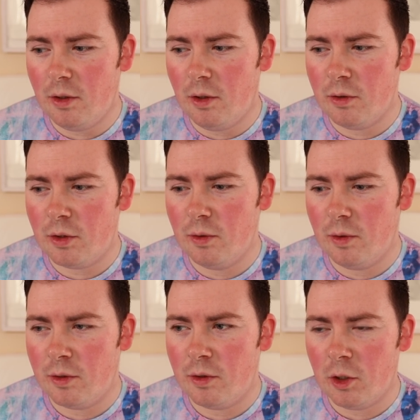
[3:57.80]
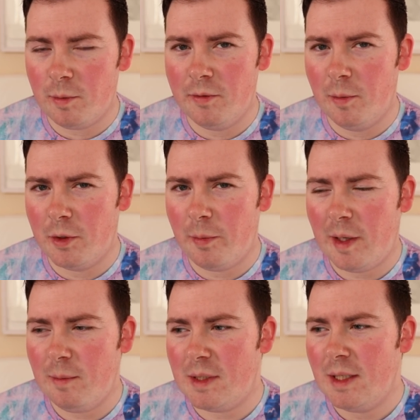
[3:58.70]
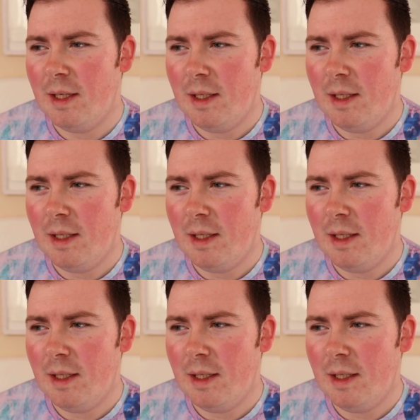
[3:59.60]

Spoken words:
also on top of the border pipes,